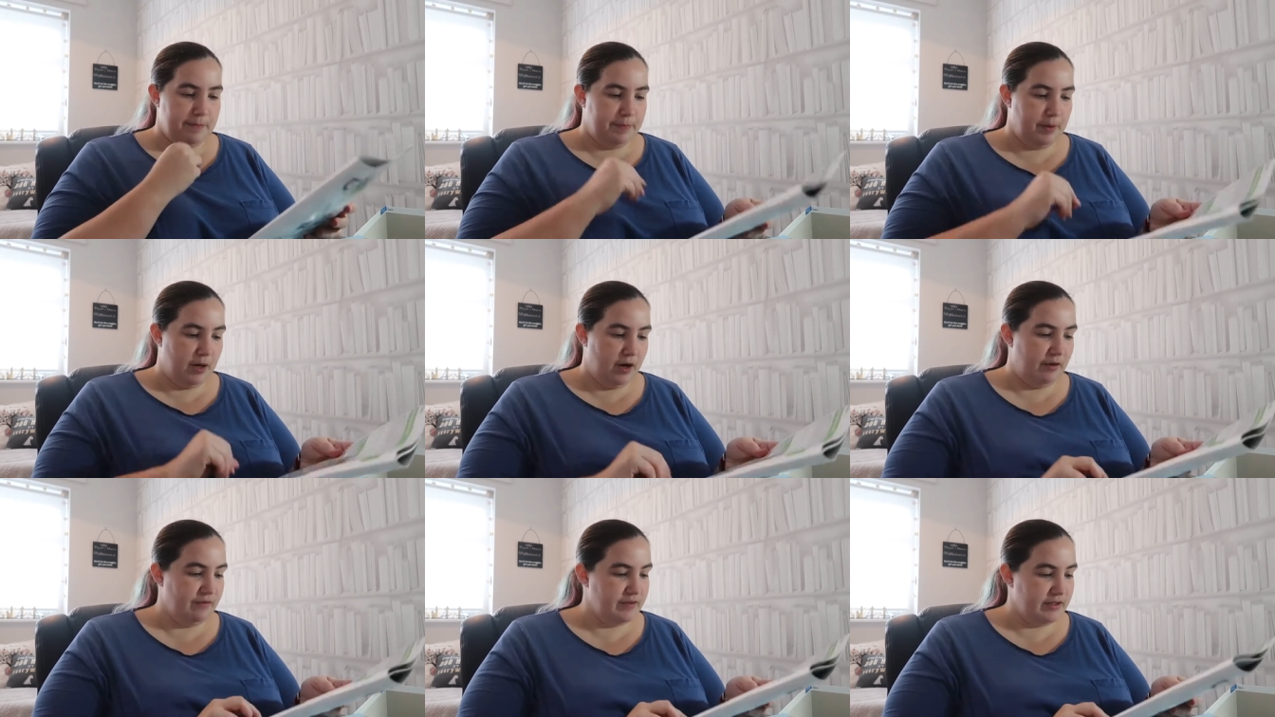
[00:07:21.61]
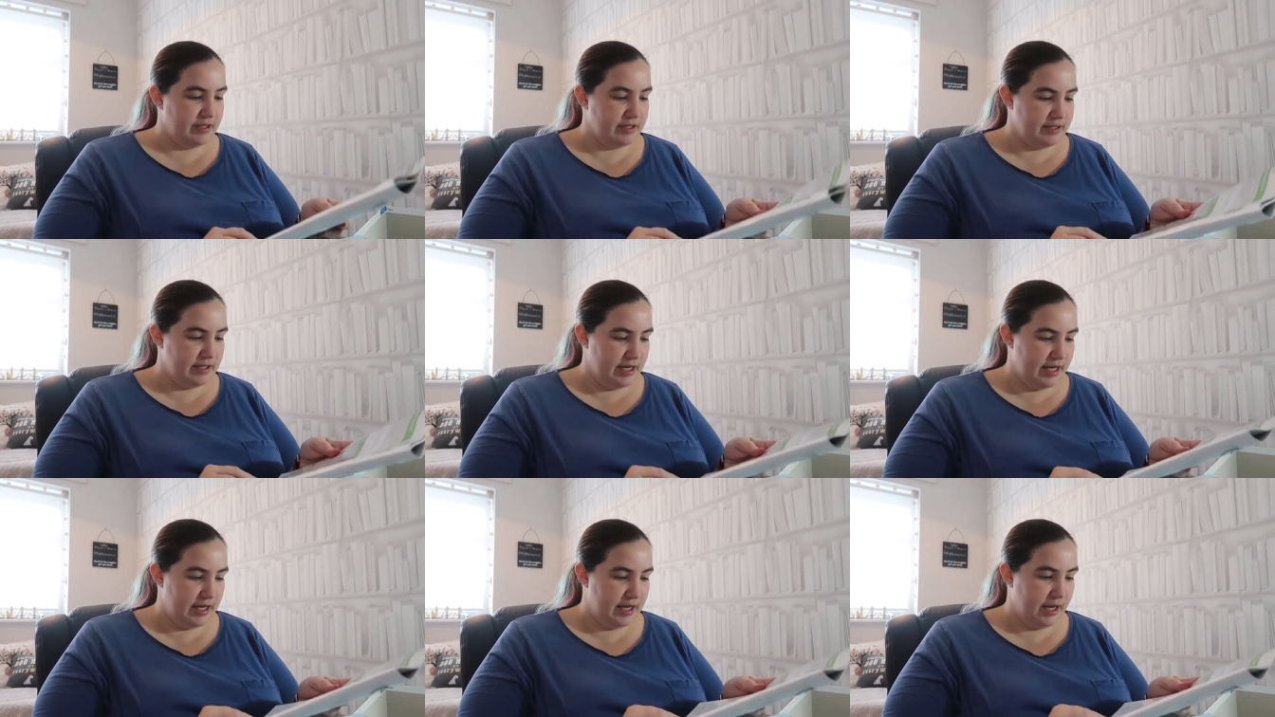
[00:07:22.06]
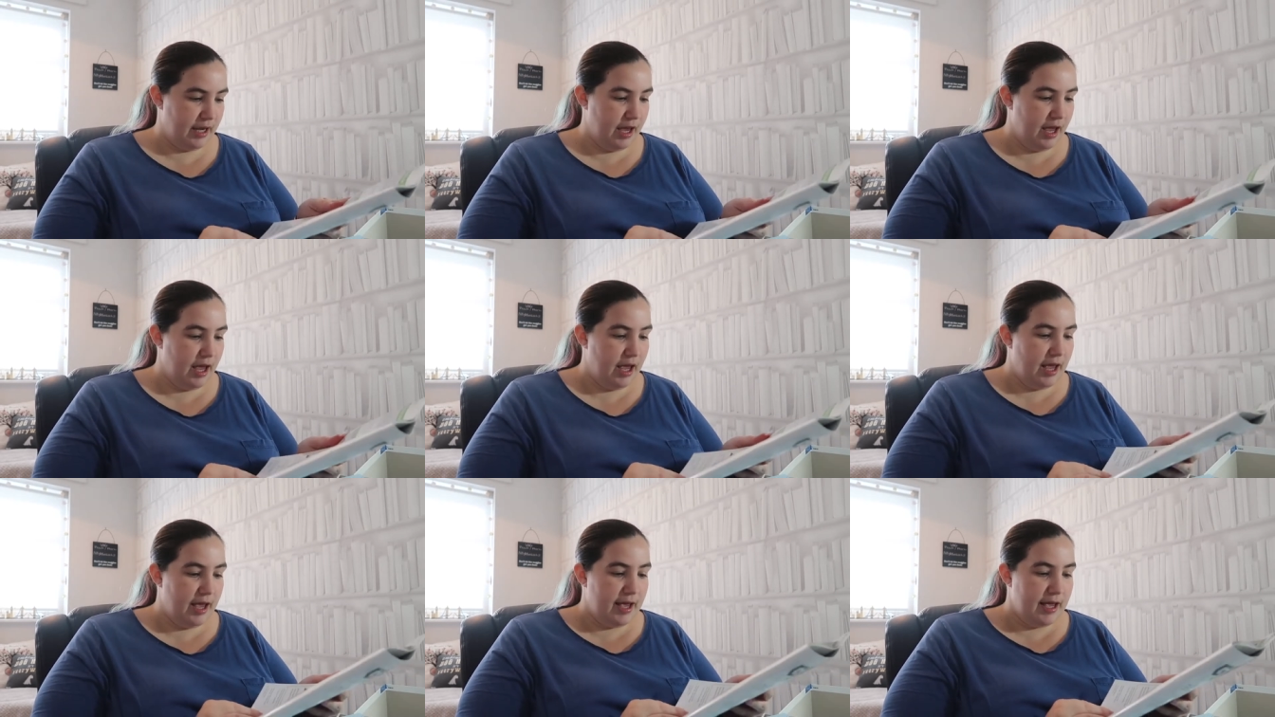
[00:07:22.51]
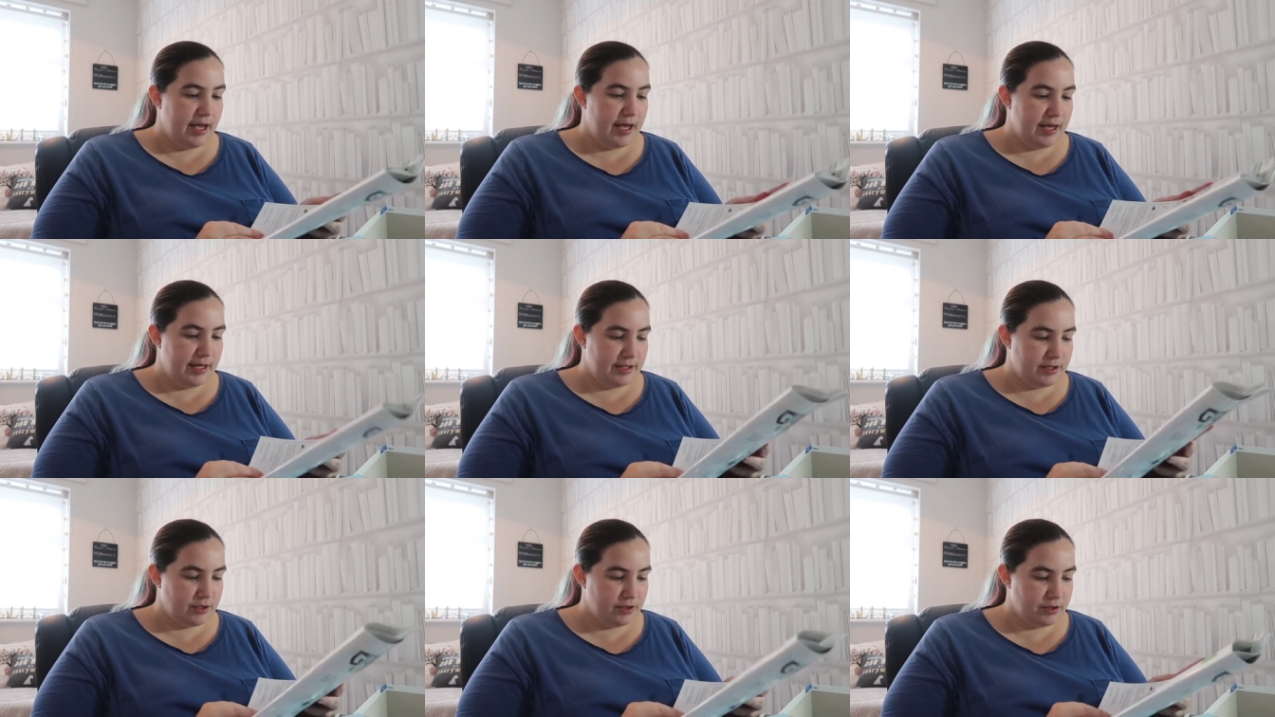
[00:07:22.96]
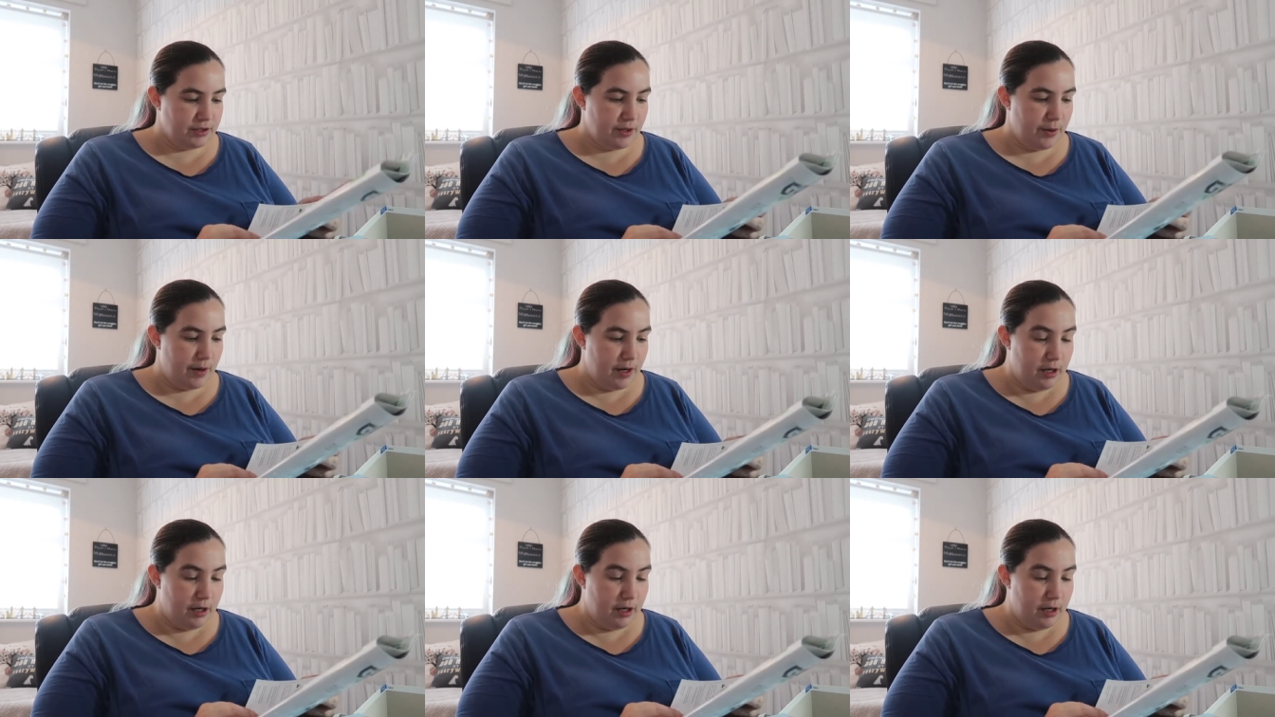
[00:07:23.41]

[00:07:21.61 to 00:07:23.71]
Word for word: but obviously it's also